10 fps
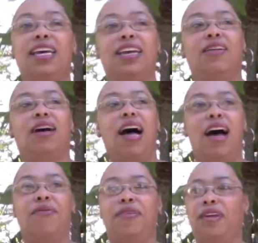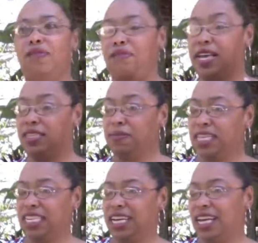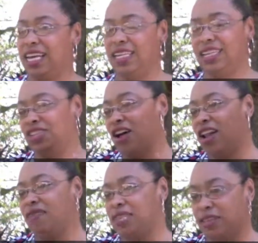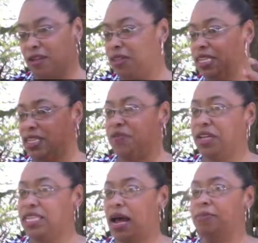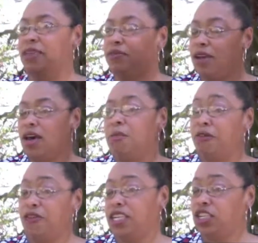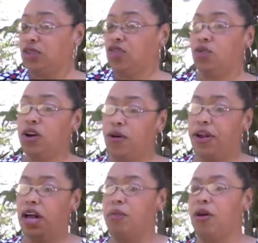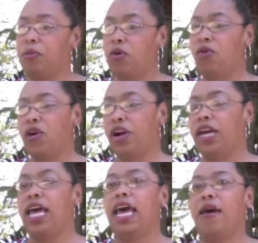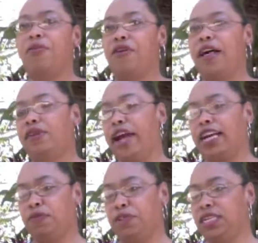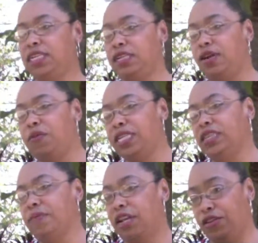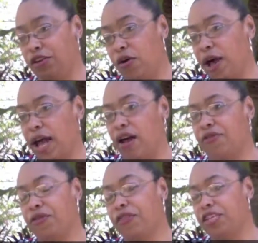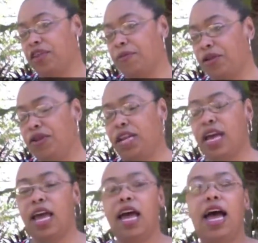I'll have an investment chick, and just all of these different types of professionals who are going to come on board and provide their expertise and their wisdom and their know-how for this community.